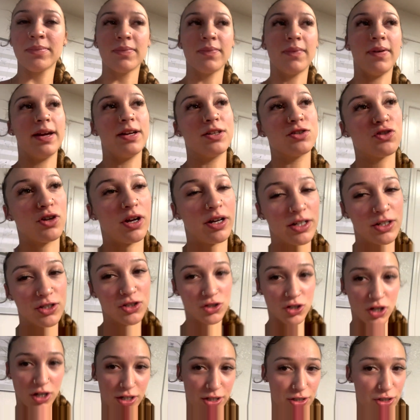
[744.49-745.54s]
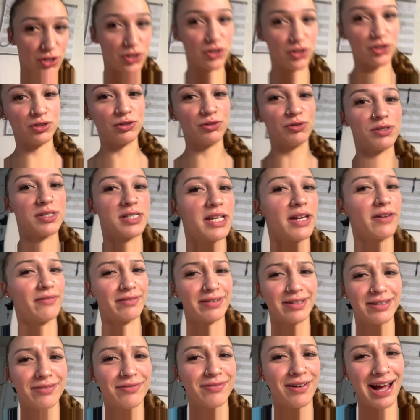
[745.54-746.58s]
and trying to charge dude
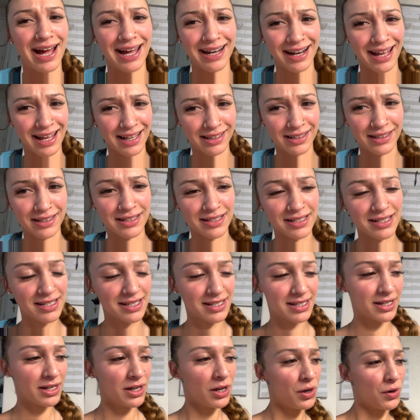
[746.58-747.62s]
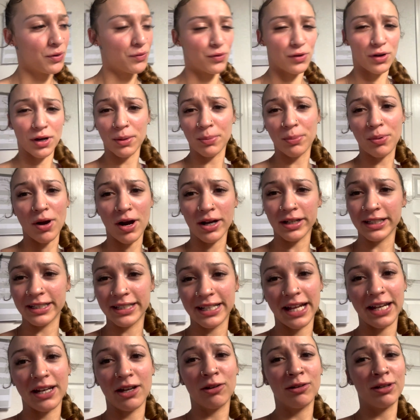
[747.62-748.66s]
$75 for a party
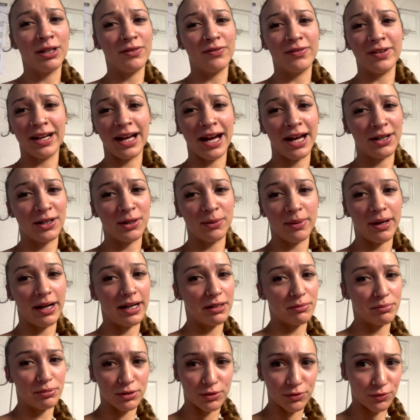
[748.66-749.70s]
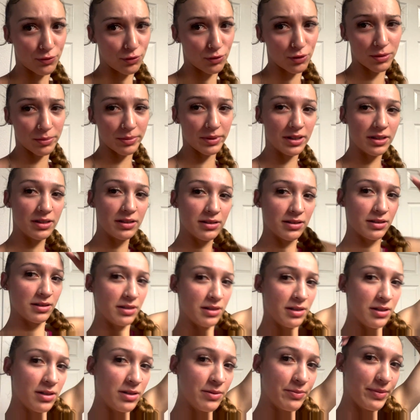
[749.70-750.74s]
that don't even got nobody performing.
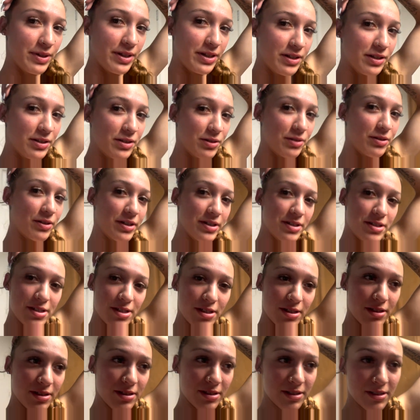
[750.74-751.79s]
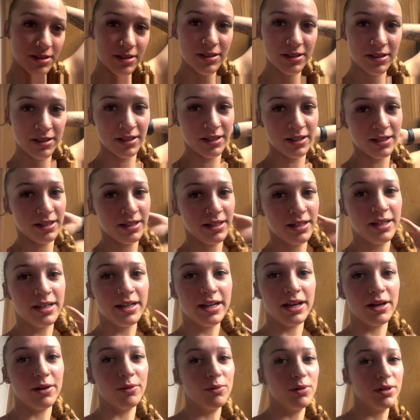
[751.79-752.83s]
My hair look crazy.
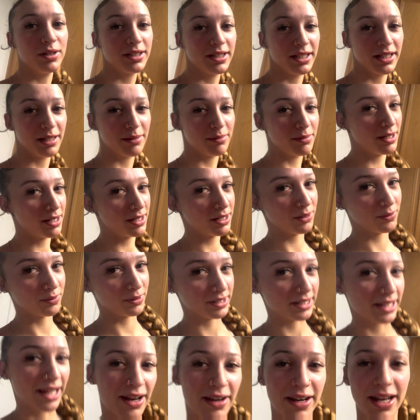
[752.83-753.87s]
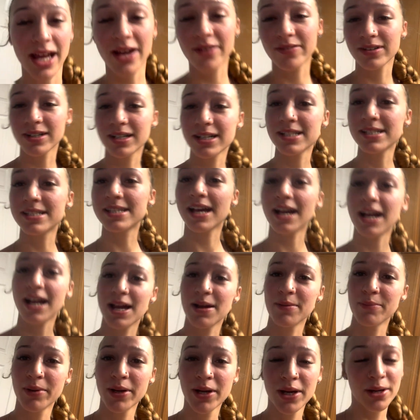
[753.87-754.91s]
And one thing about it, we down to have a good
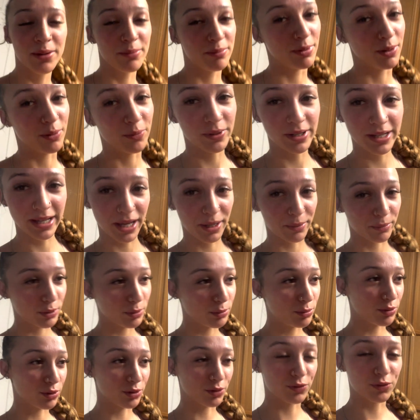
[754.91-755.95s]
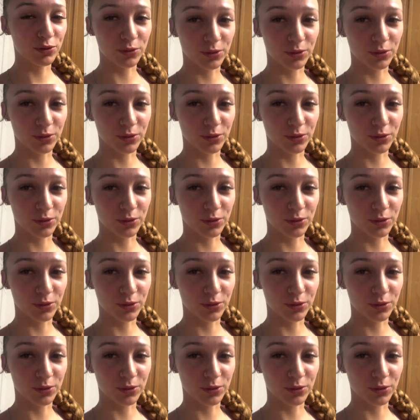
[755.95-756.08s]
time, but we ain't boo-boo the fool,